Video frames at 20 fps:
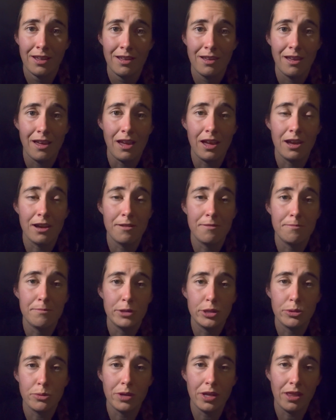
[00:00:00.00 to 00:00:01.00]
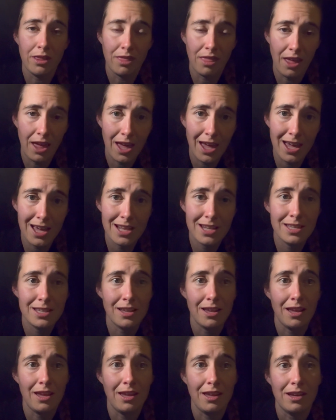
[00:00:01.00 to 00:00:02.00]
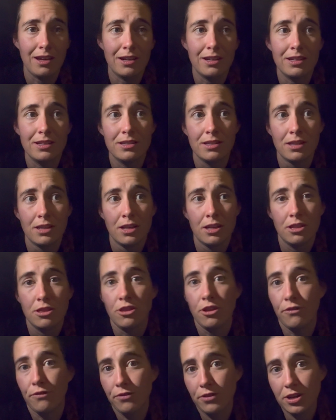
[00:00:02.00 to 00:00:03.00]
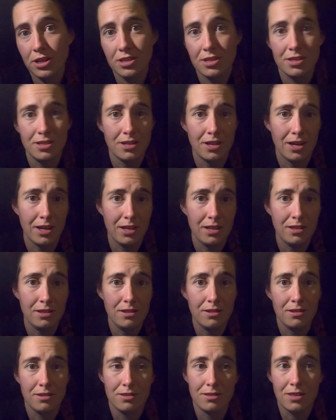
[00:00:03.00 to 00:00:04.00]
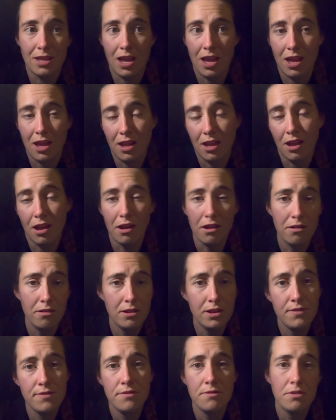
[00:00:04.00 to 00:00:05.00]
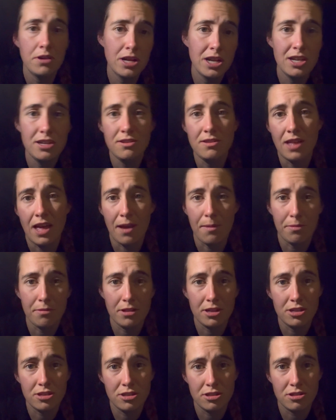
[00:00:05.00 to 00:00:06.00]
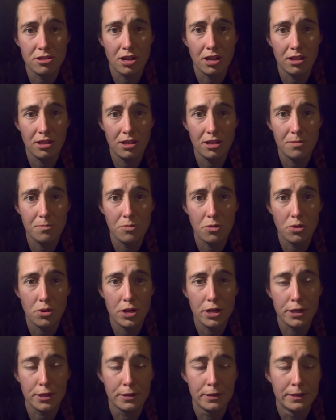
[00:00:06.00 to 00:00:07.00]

And between that and the first night saying, I don't even want to do the Appalachian Trail anymore,